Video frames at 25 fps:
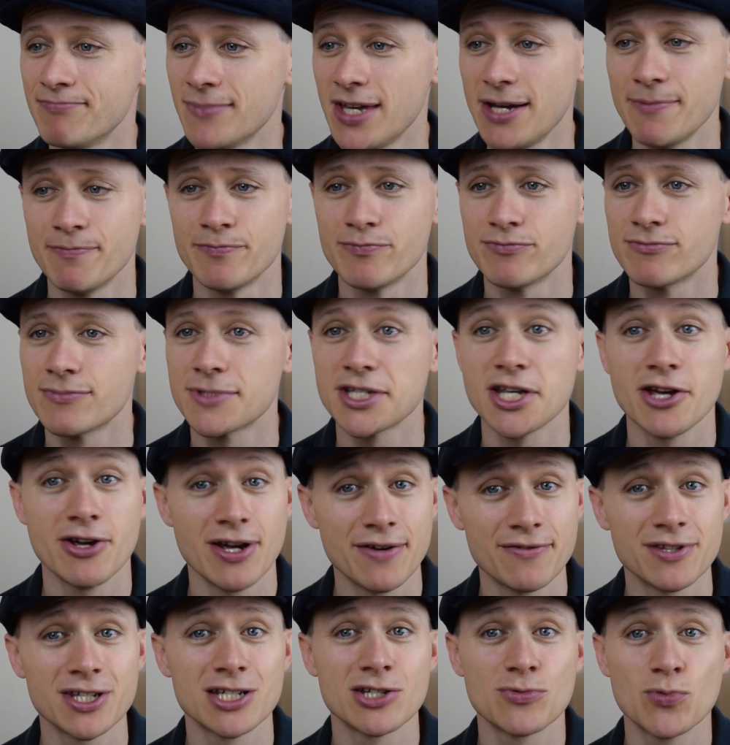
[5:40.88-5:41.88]
Yeah, so
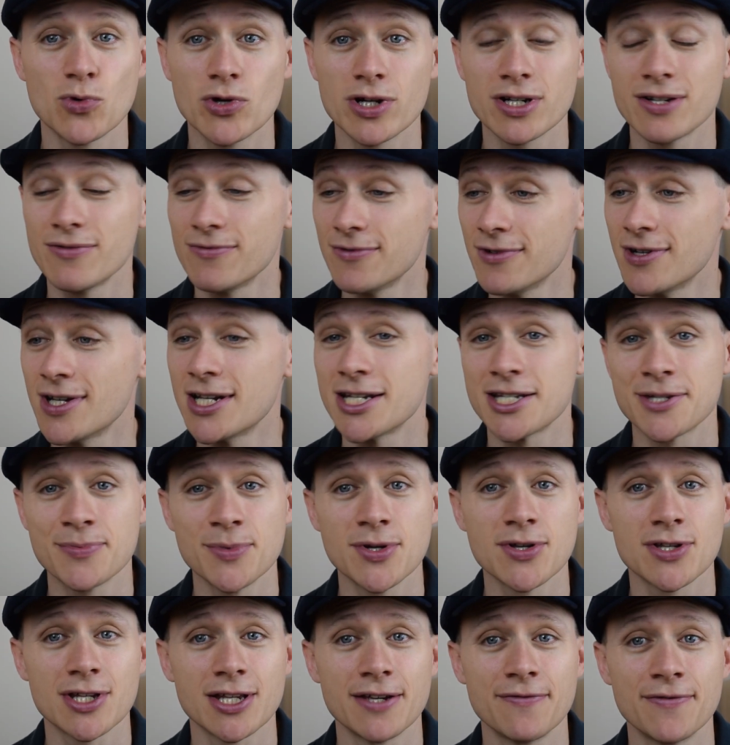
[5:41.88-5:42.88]
everything's working really
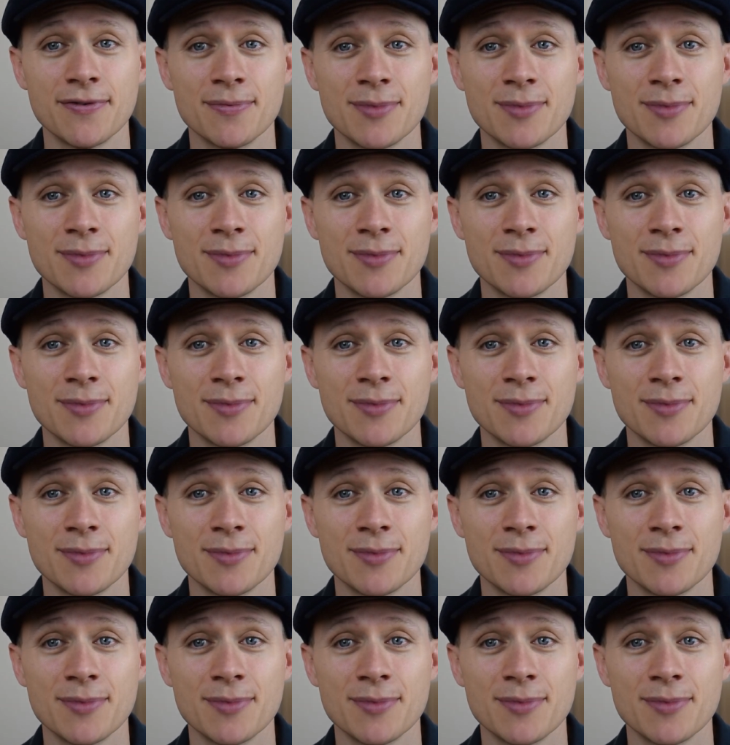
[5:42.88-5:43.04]
smoothly for